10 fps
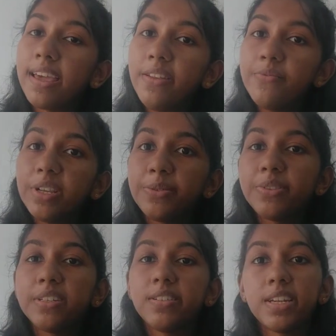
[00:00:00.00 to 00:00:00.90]
land value
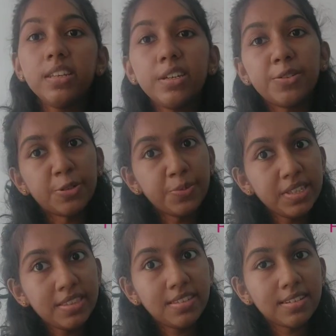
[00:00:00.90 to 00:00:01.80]
theory and
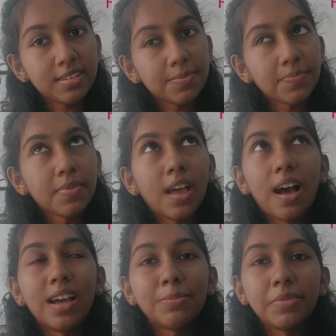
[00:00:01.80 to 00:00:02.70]
economic theory.
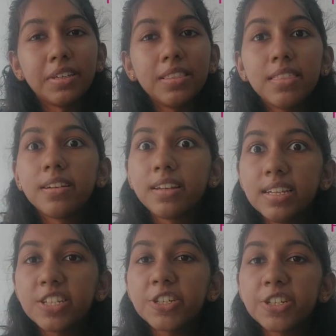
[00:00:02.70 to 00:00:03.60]
I mean the
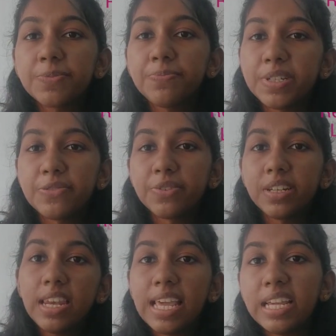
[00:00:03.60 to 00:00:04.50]
relationship
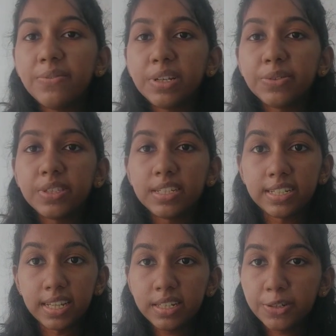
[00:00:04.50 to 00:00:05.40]
between land value
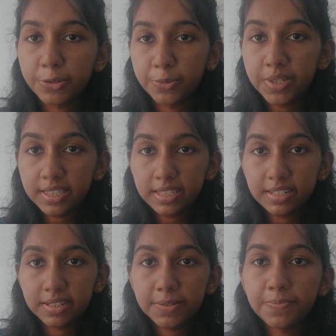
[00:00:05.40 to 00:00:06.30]
theory and economic theory.